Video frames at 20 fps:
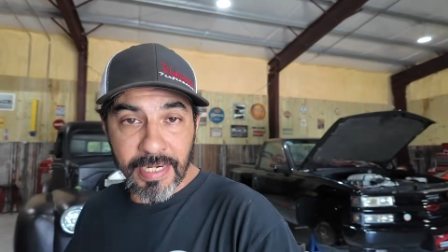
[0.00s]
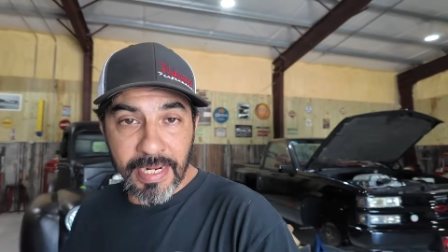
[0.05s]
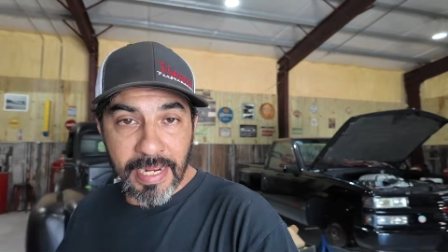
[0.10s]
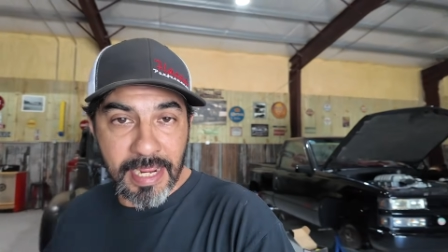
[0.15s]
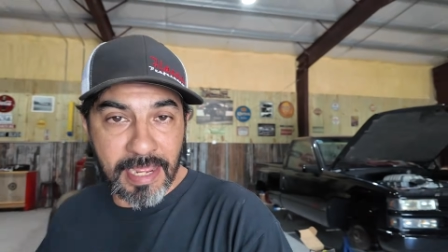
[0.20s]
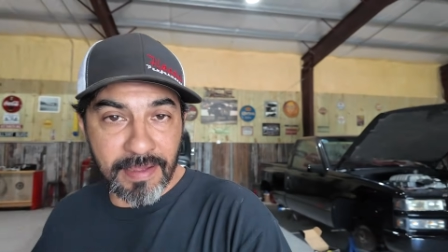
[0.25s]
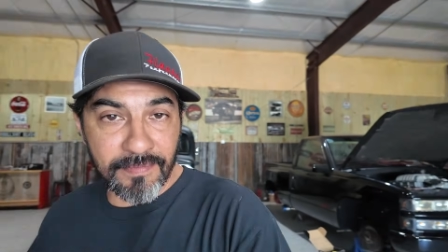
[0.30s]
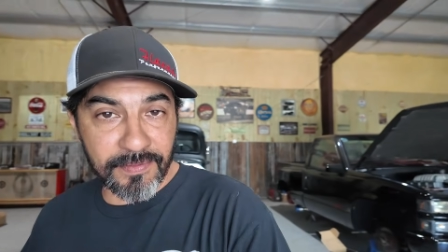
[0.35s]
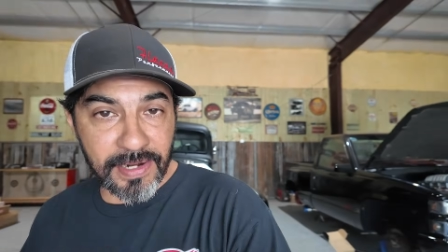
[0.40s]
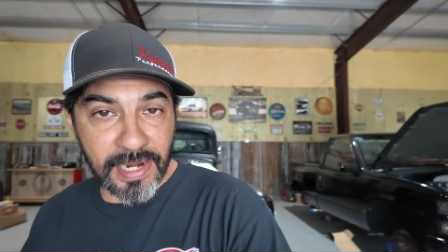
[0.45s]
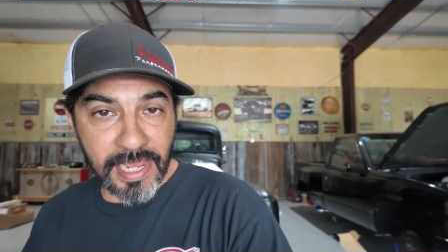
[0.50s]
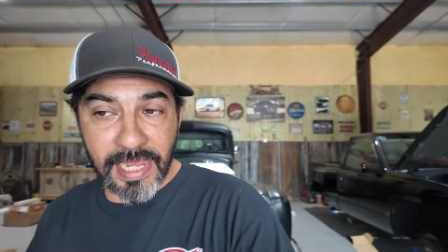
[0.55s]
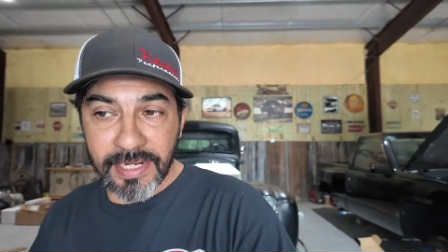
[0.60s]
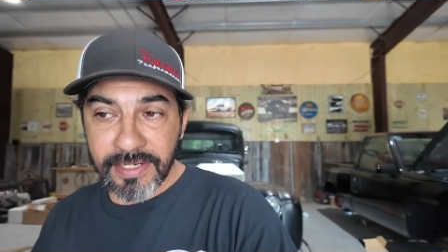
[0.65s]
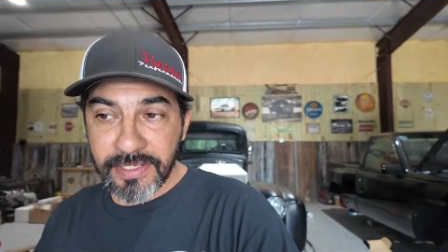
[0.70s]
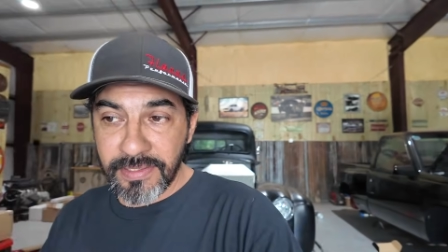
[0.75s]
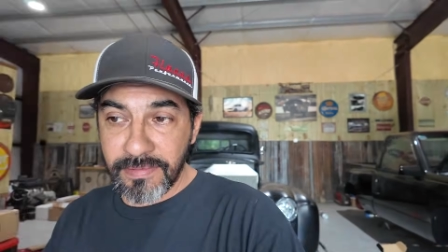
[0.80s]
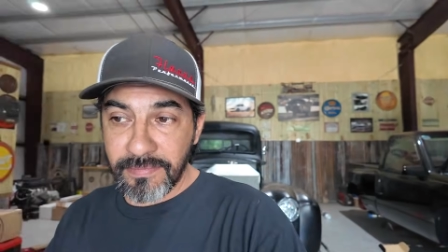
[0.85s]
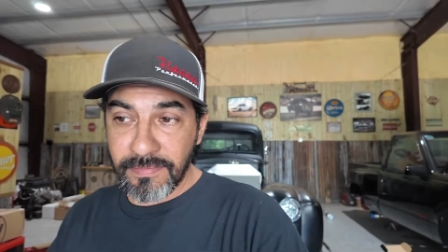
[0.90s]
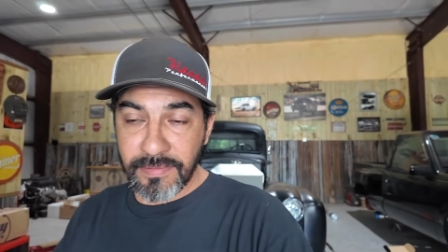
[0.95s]
I have not
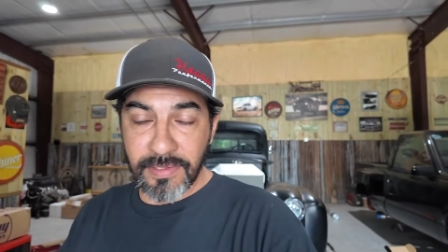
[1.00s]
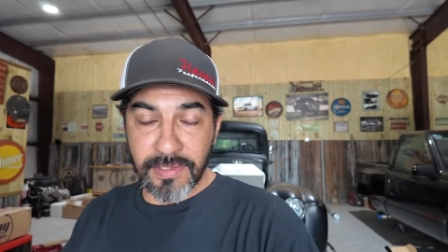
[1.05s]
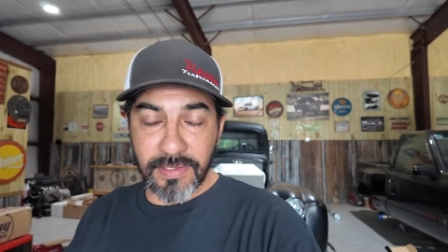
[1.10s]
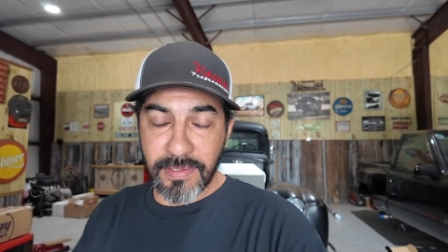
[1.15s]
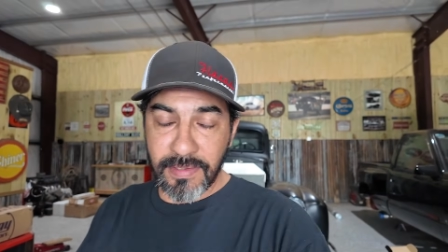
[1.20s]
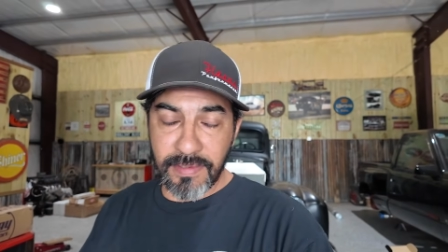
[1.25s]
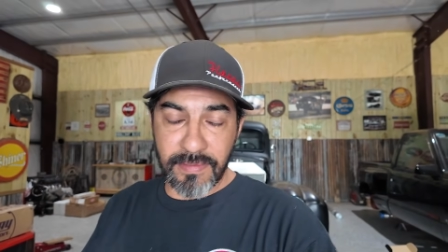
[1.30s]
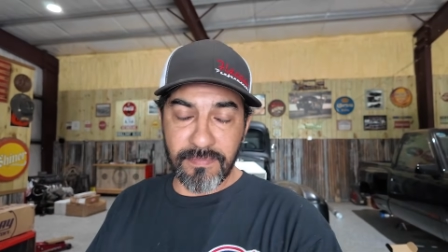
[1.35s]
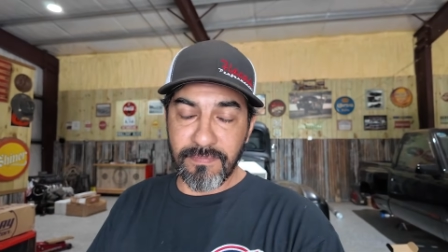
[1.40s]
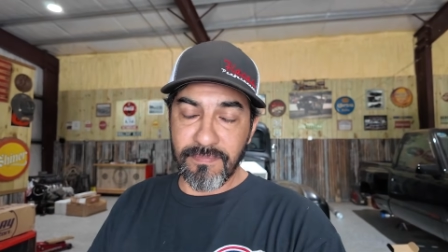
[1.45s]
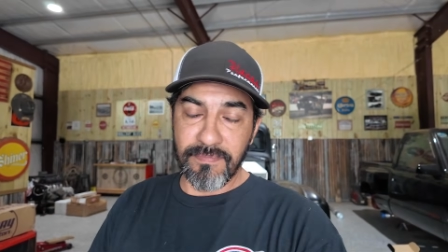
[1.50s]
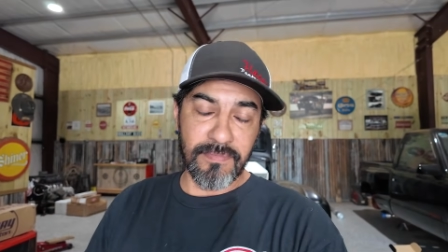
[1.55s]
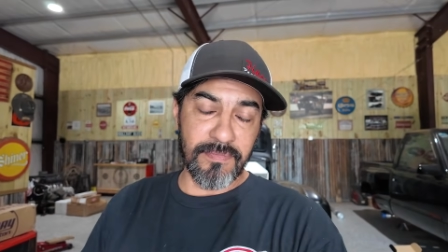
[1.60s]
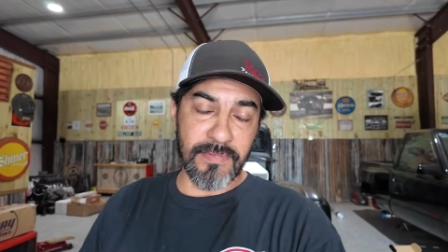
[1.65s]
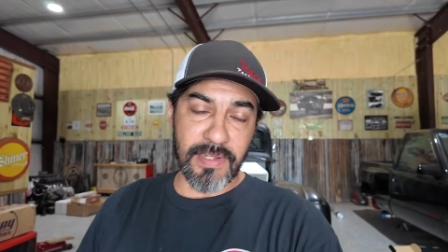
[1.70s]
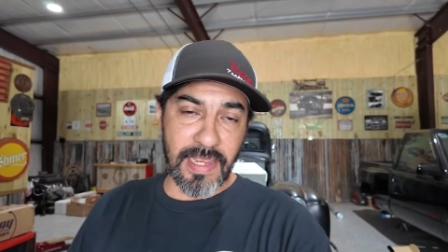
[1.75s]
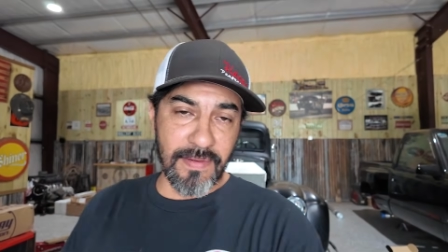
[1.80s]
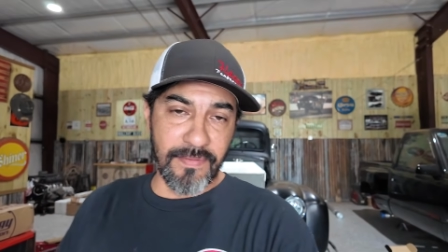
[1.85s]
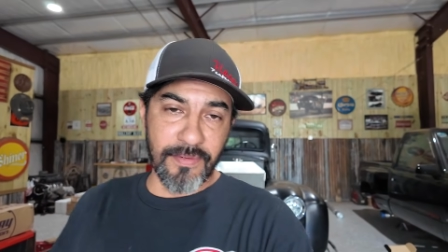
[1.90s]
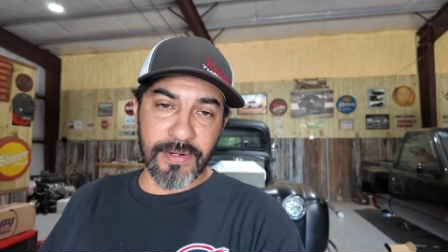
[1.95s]

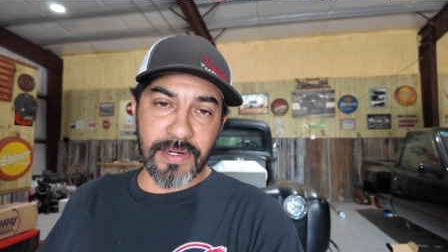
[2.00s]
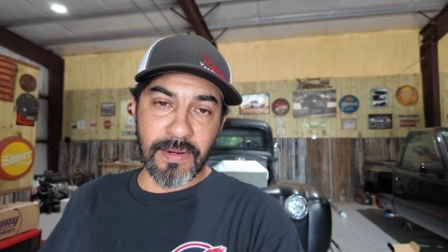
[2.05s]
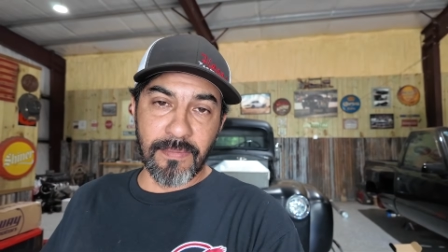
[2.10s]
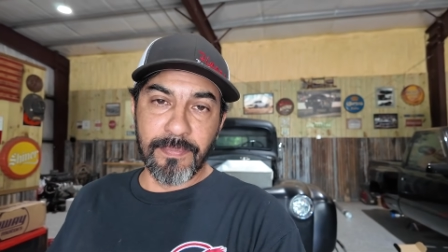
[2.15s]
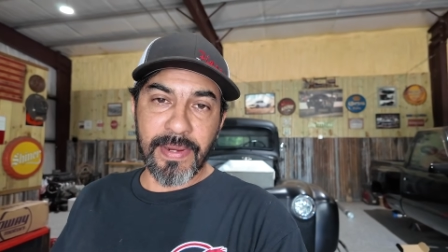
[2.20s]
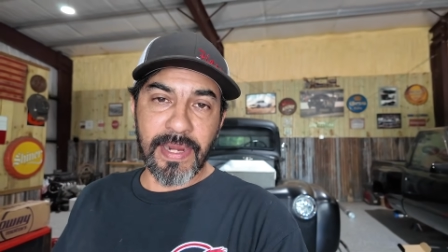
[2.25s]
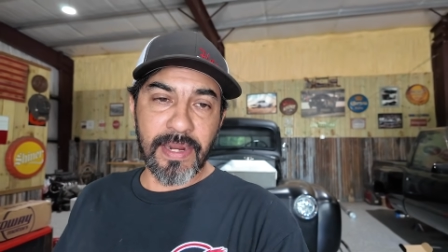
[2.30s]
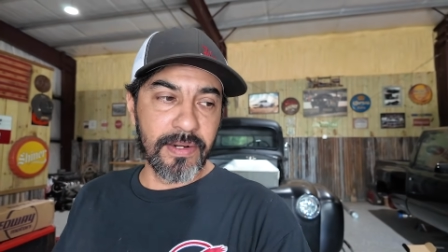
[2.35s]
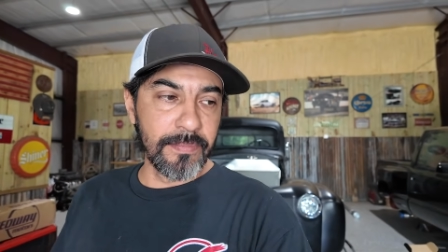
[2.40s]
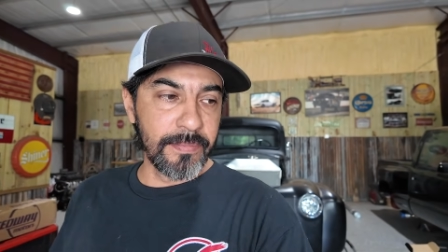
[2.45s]
ever compared